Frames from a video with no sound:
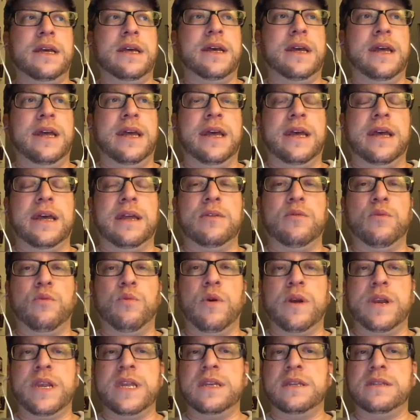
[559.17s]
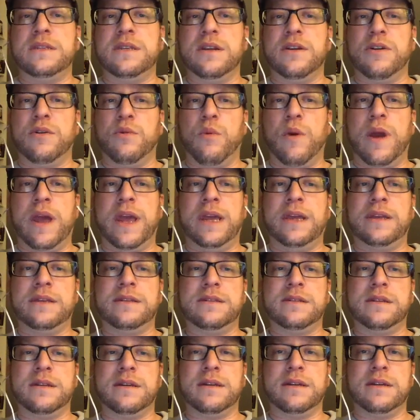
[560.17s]
And what easier way
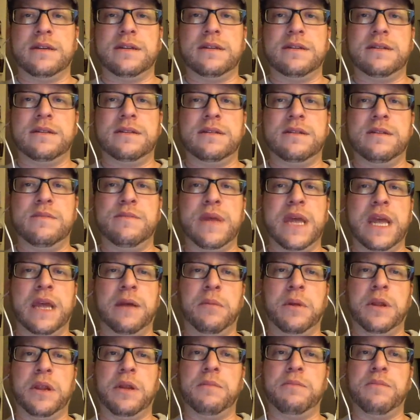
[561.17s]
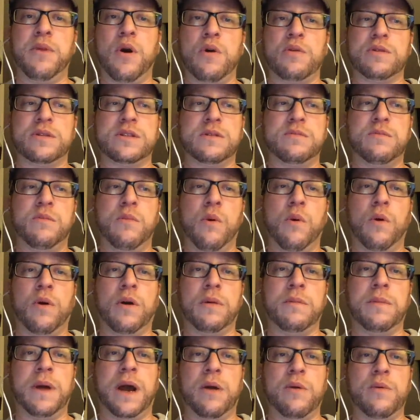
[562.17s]
to be able to post
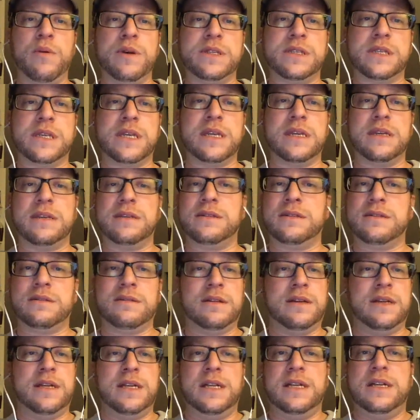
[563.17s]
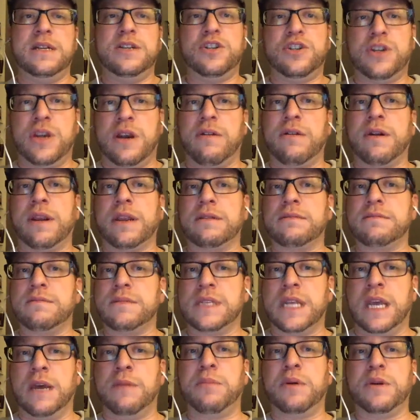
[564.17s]
more about whiskeys, sharing
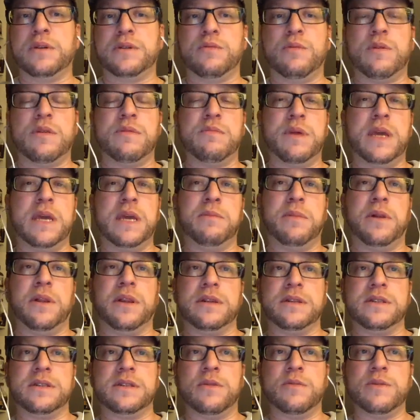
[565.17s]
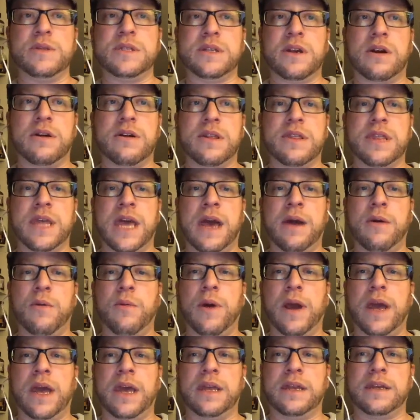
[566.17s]
samples with people. And so we started that
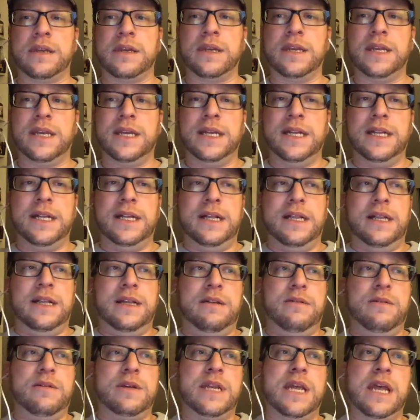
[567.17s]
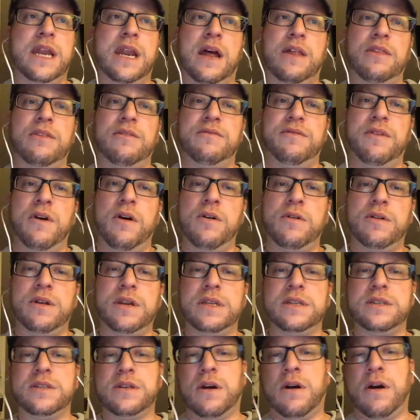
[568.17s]
way, and we'd get on the
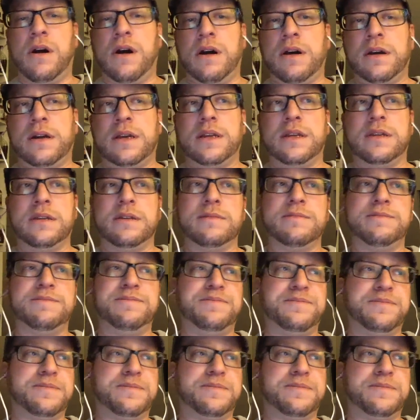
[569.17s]
phone and talk, and